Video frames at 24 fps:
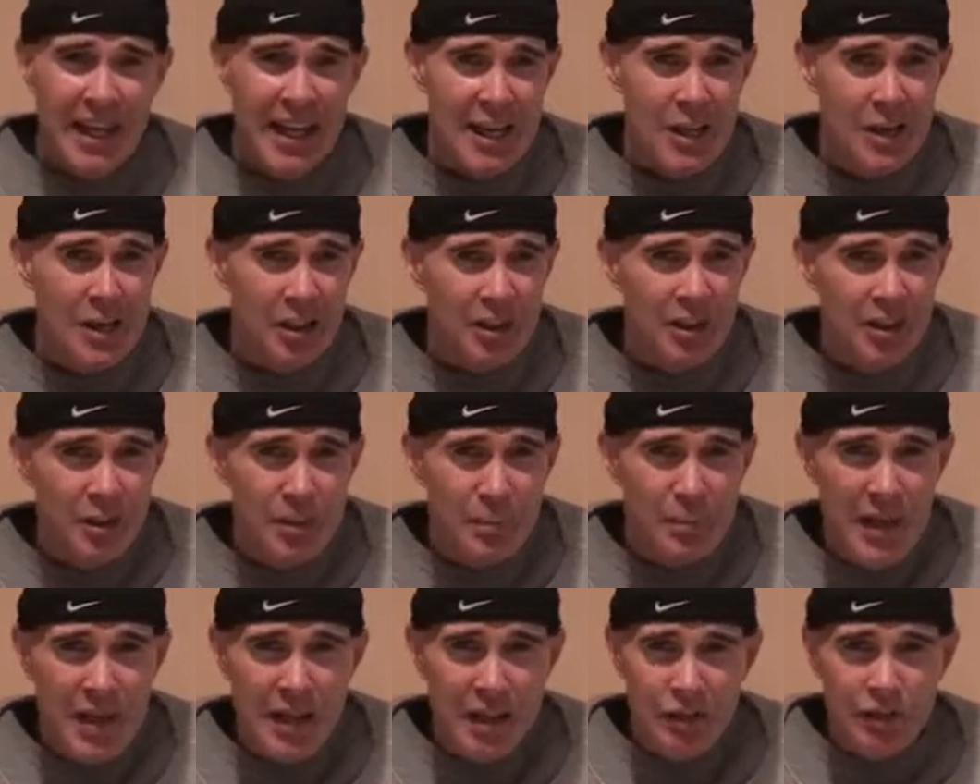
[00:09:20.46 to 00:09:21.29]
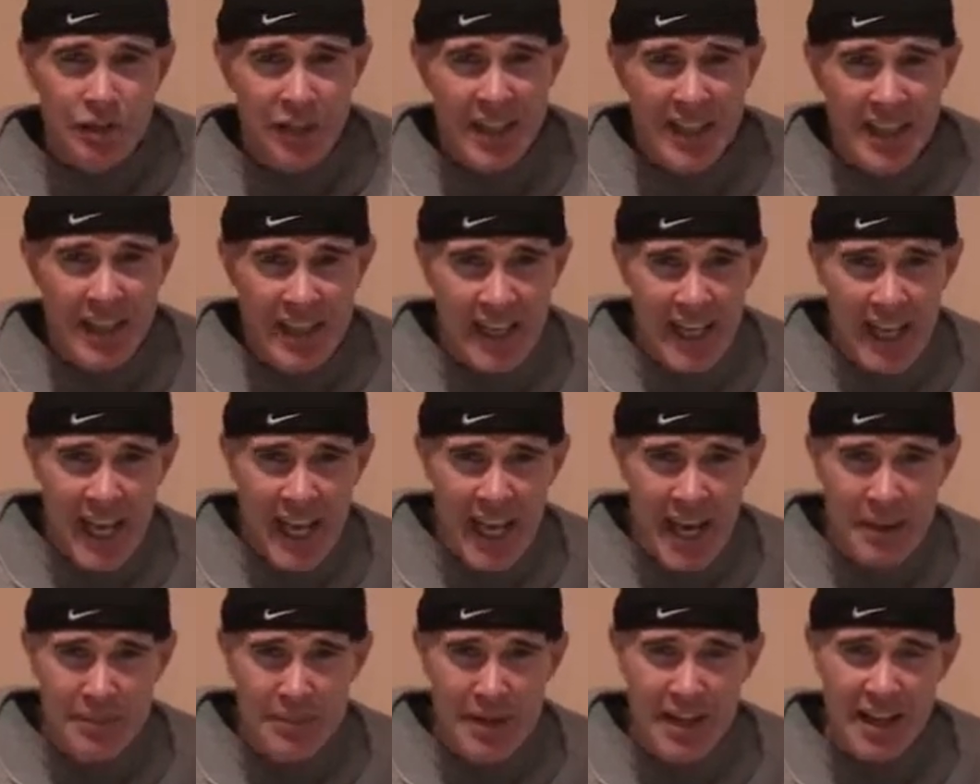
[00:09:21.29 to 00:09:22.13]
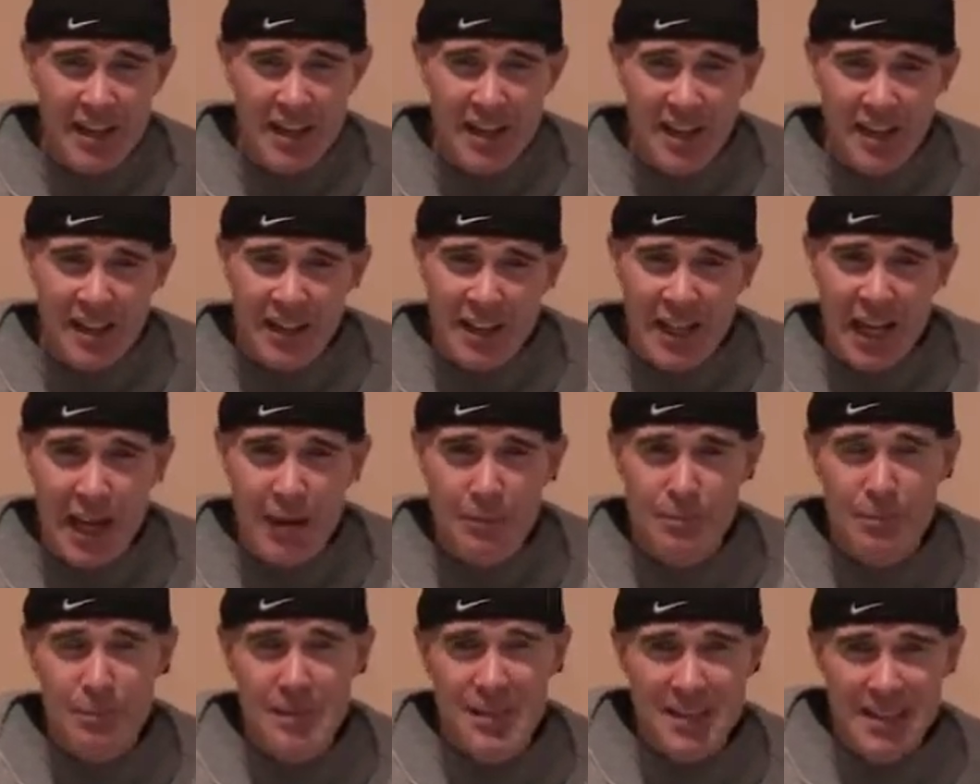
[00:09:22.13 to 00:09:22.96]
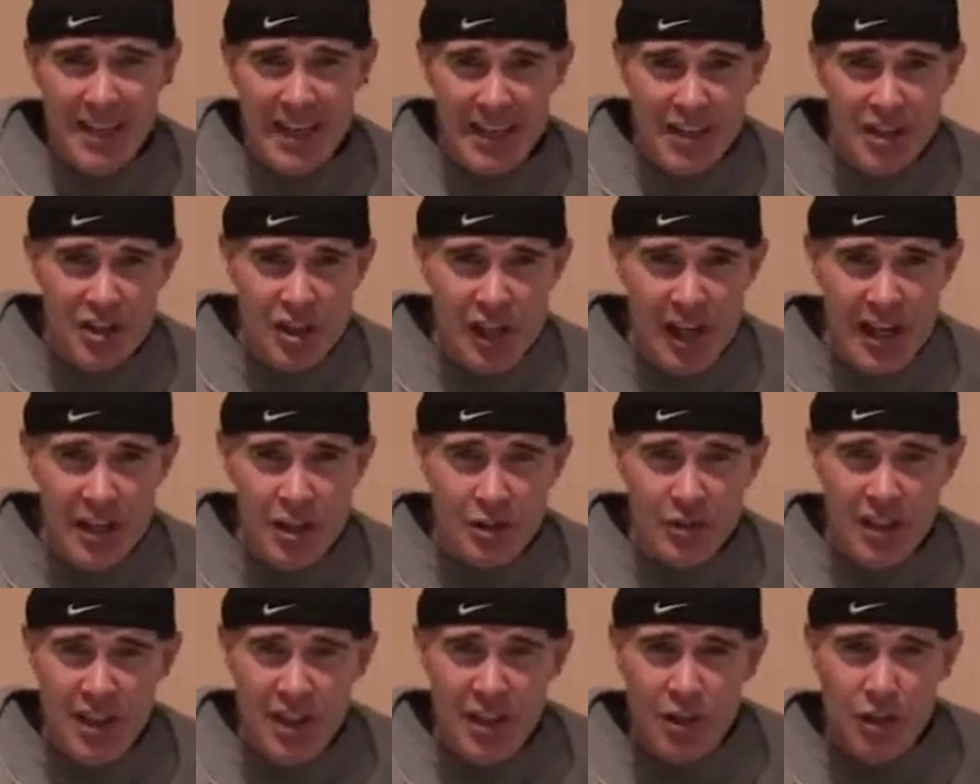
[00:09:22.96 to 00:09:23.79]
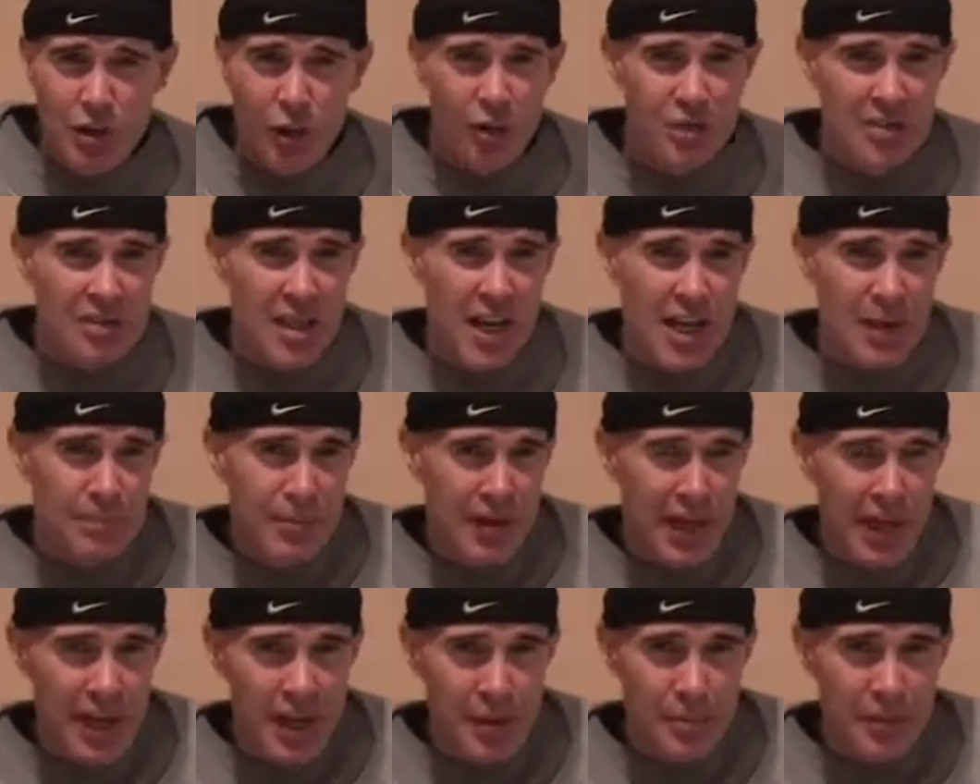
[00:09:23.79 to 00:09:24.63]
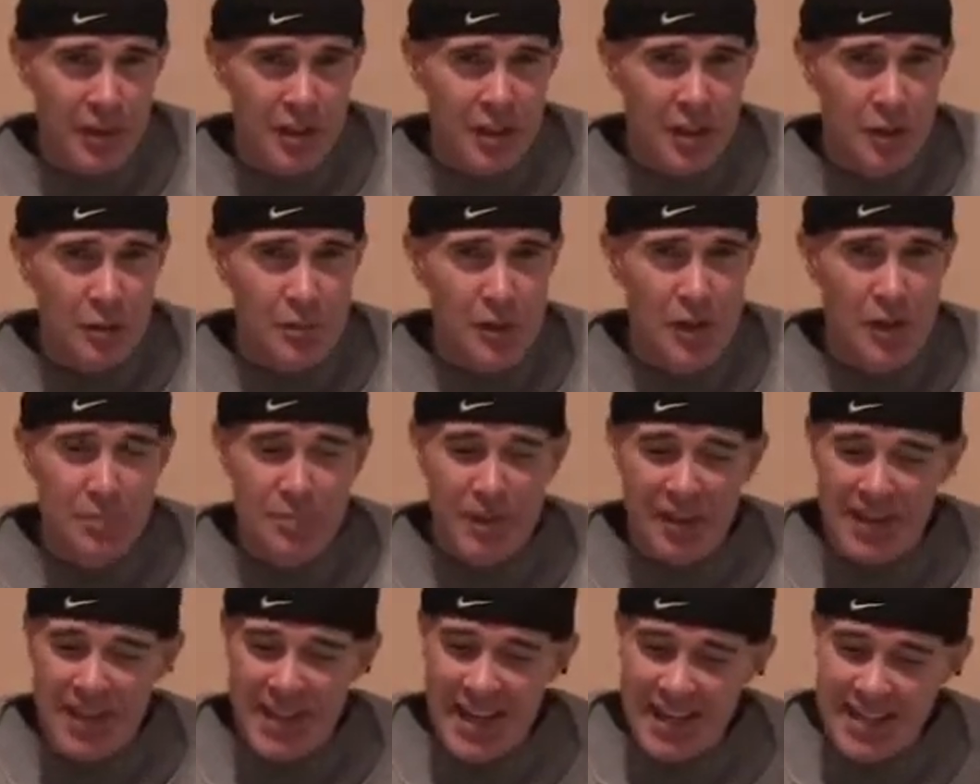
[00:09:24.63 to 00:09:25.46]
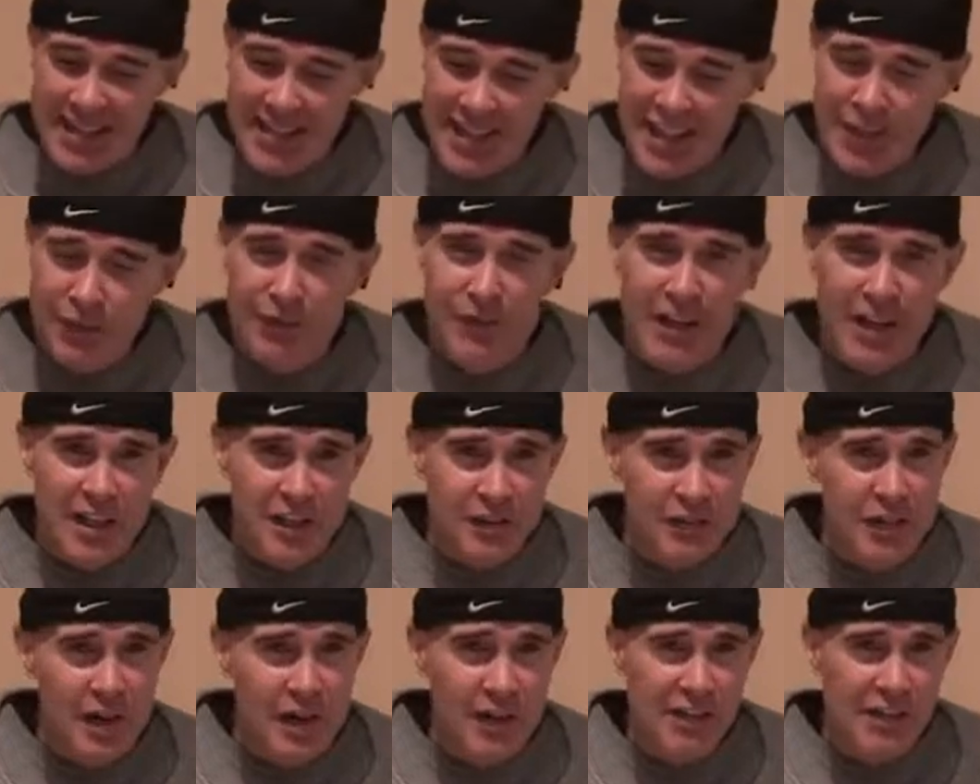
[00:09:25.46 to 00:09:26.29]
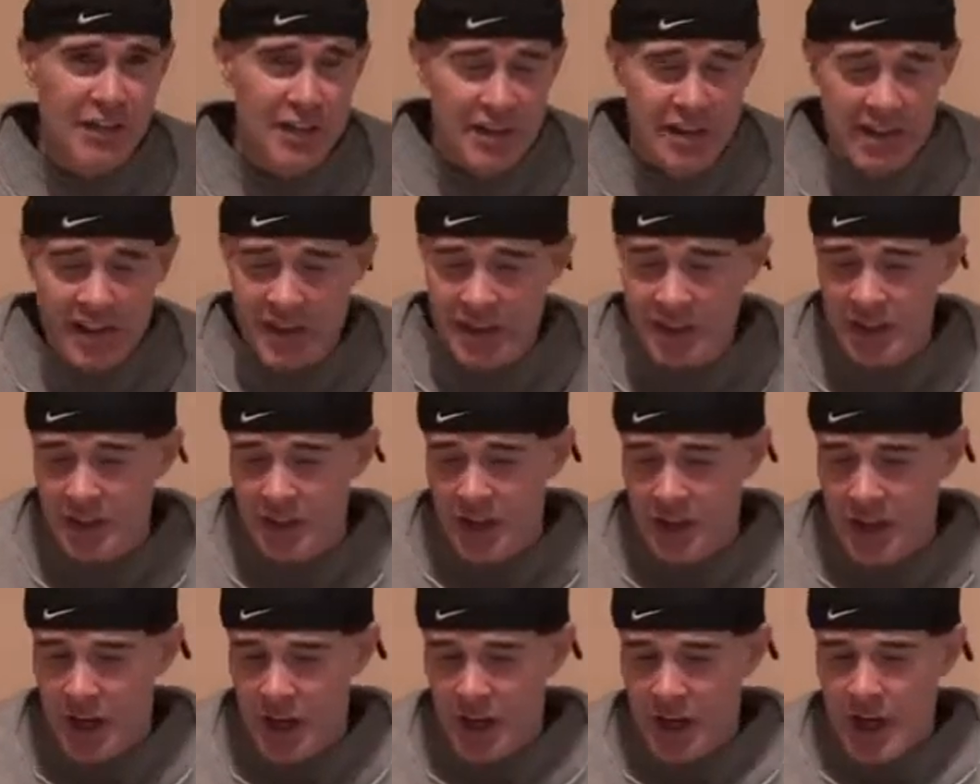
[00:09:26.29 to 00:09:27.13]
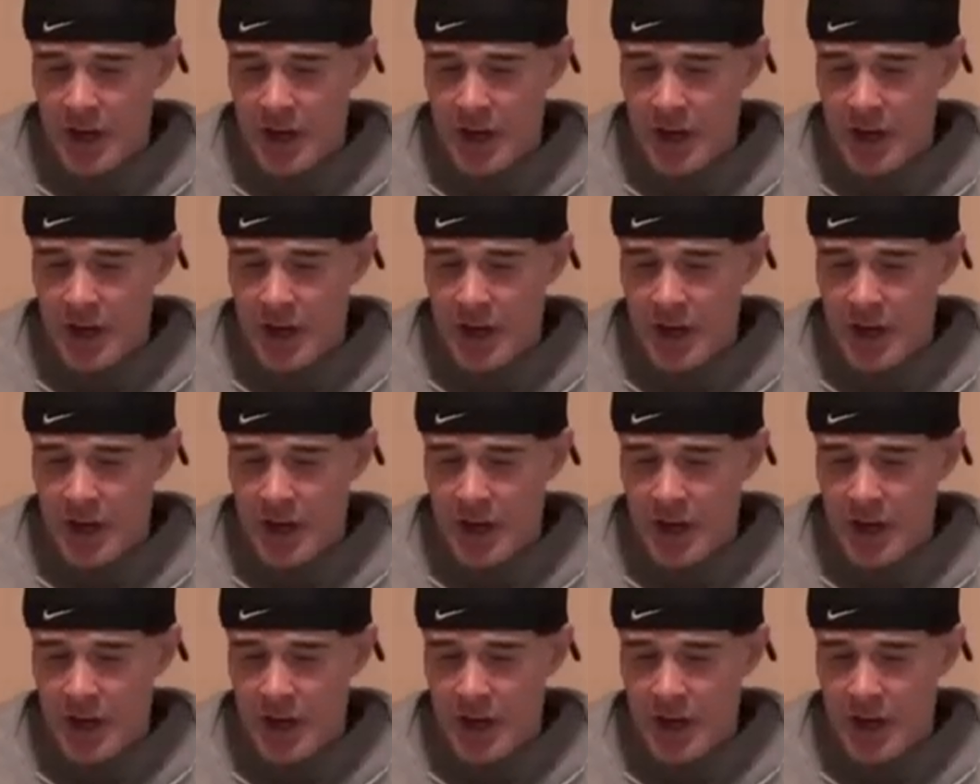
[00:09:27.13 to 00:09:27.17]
Get a little better running game, get another compliment to A.J. Green. Dalton's got to pick it up a little bit, but their defense very good.